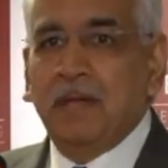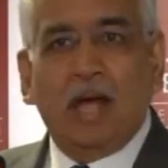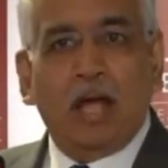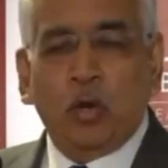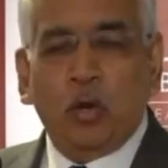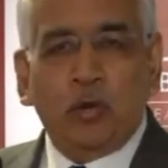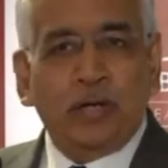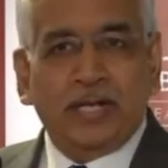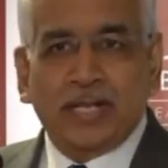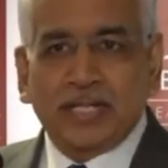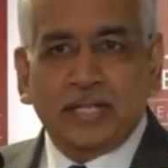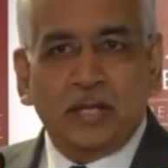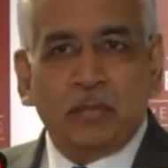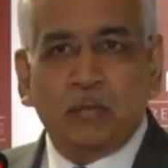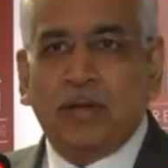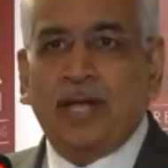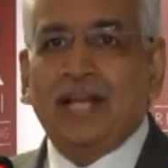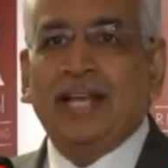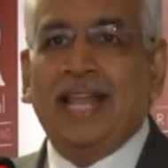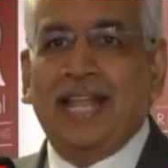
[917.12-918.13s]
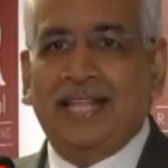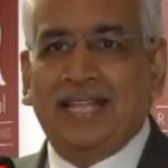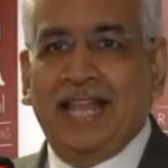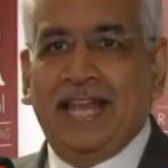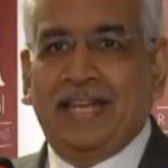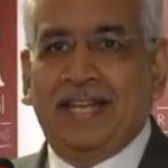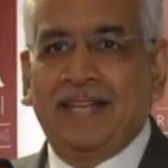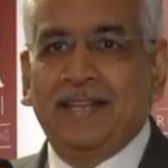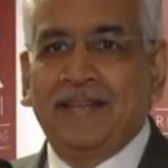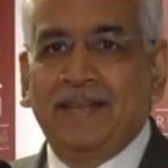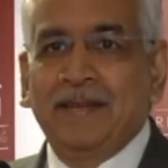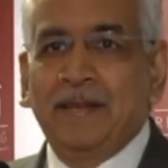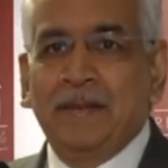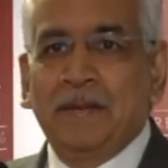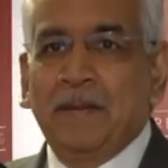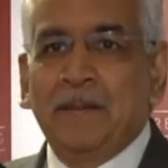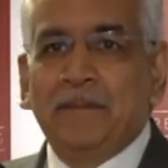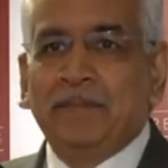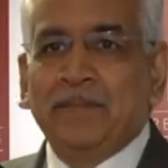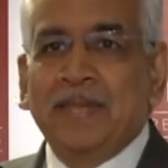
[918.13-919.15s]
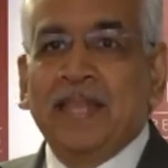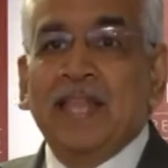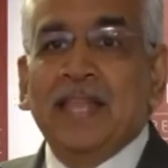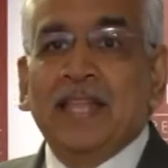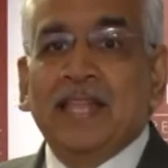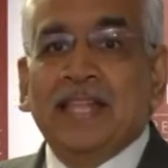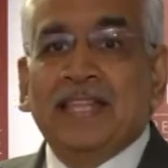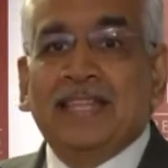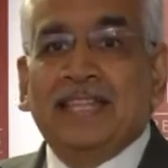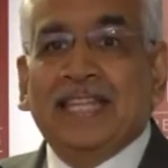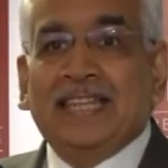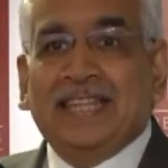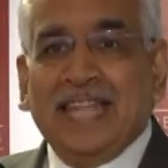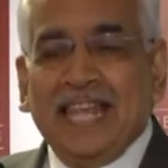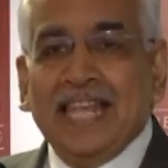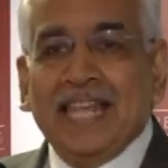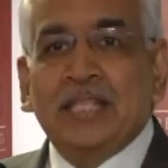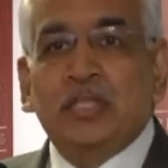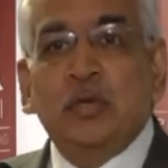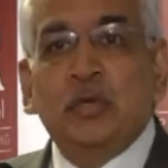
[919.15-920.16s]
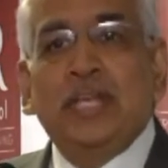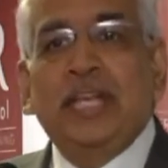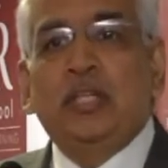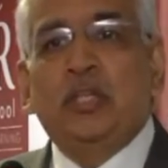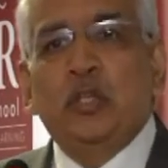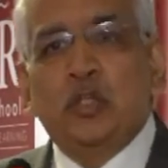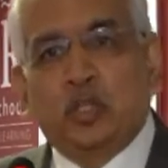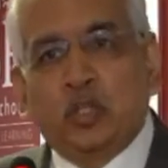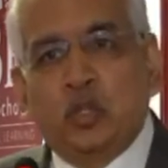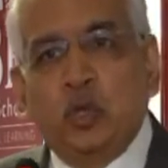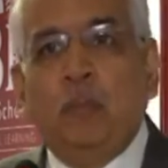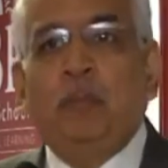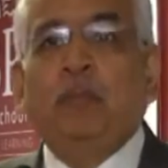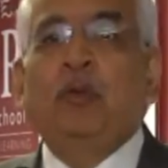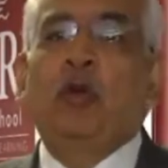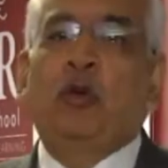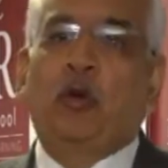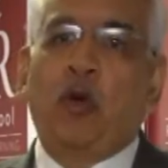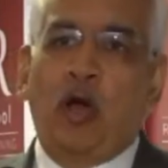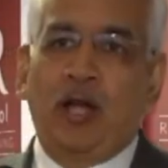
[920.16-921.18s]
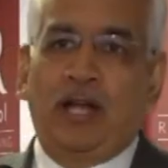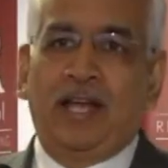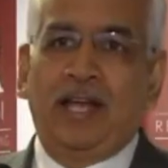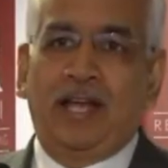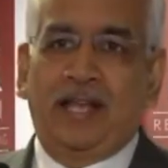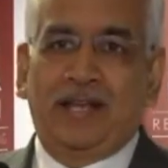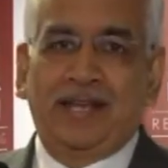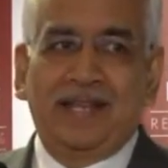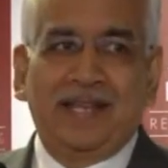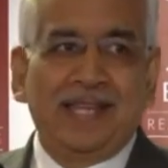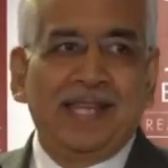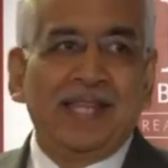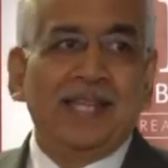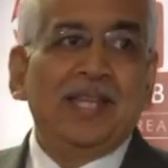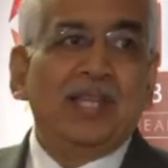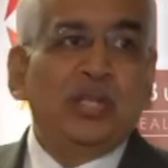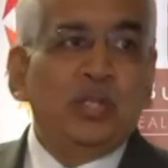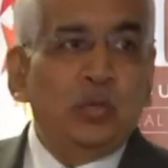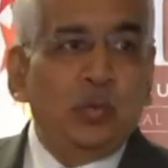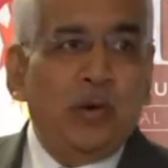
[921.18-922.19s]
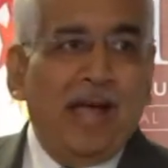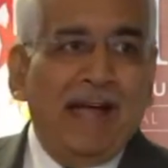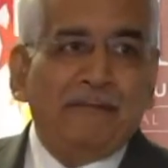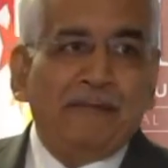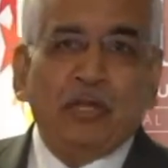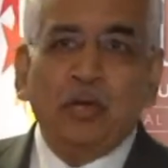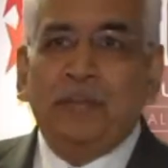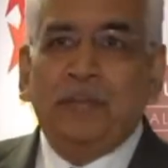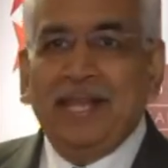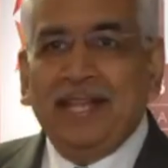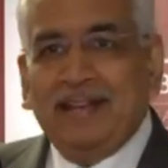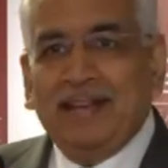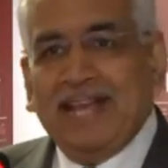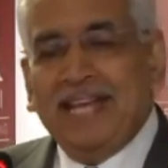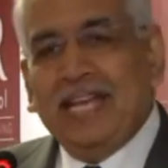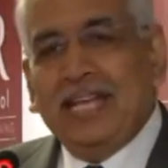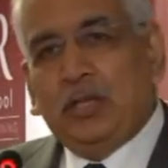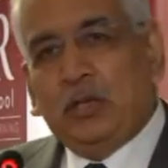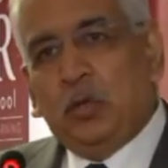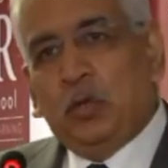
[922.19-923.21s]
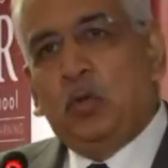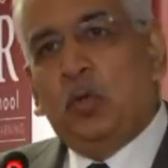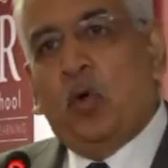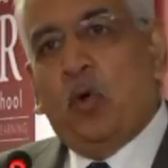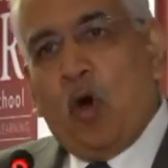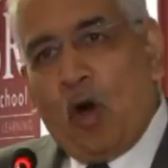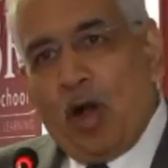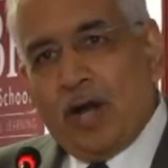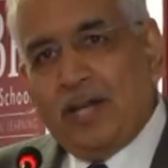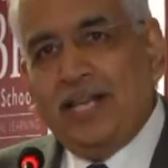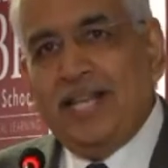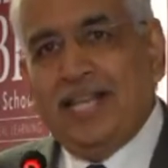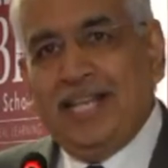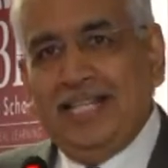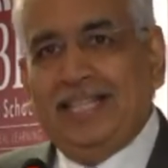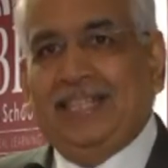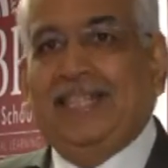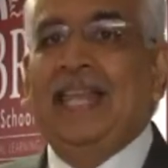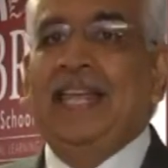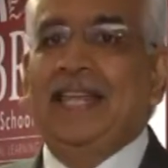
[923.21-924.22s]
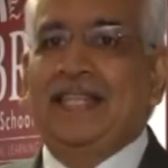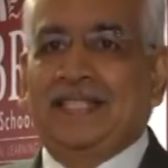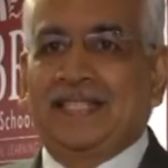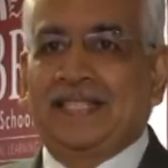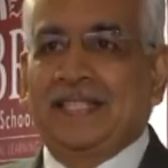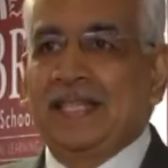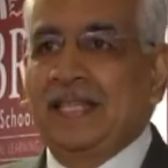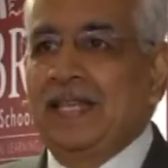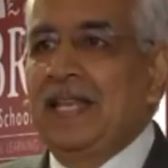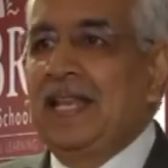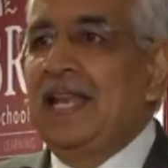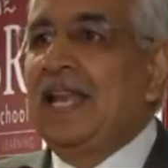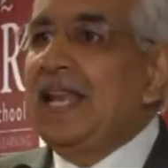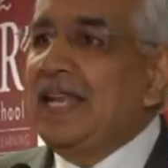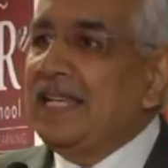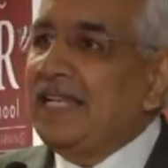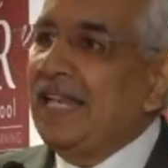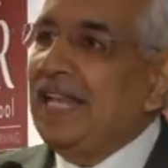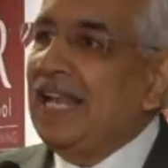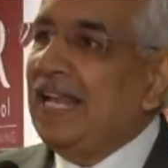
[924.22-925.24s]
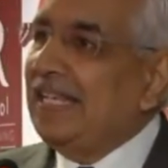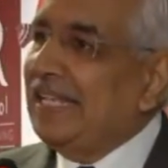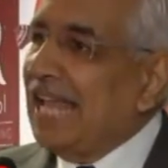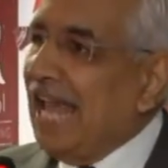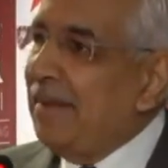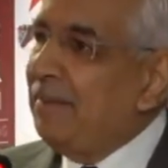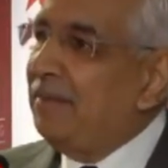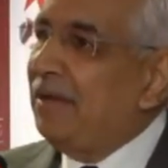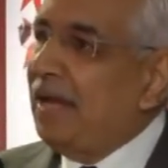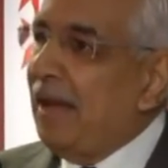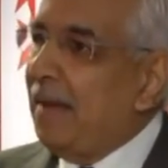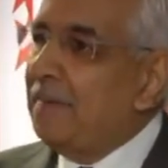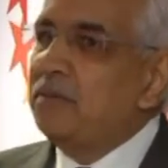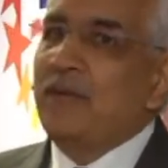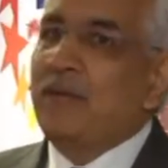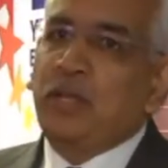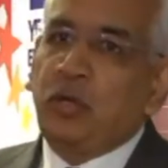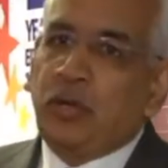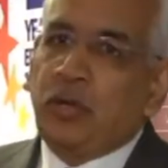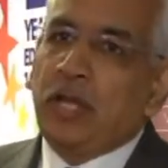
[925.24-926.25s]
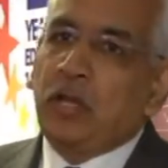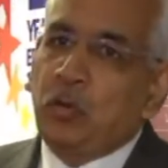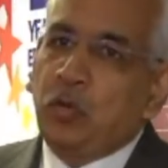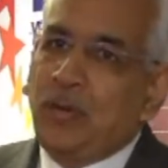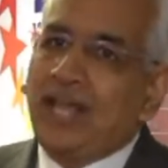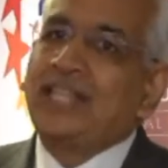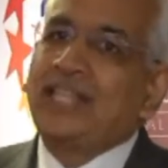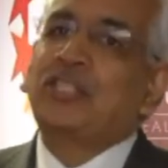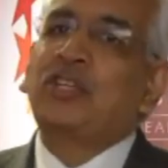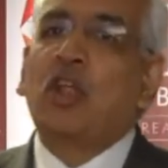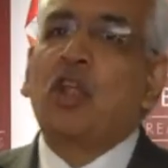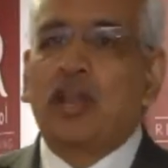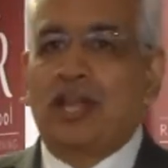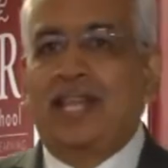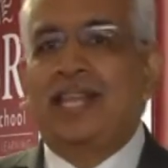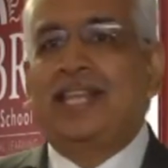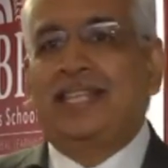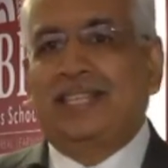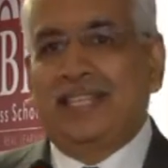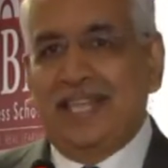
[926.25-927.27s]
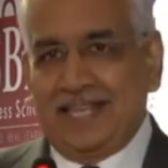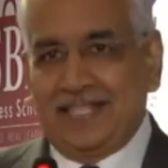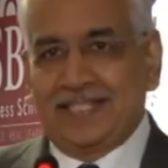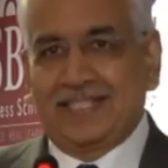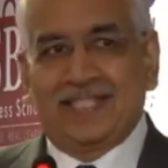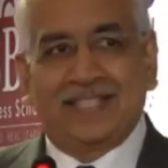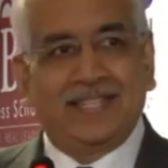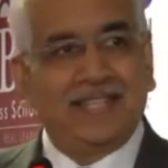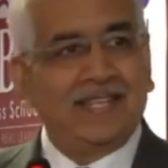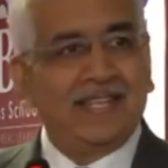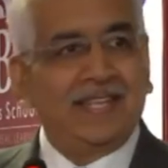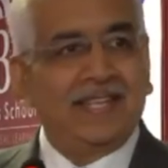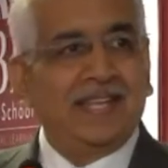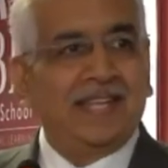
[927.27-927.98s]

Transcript: Hello, it doesn't work like that. The thing is, you need to stoop to conquer. You have to be ready to do ordinary things till a time comes when you can do extraordinary things.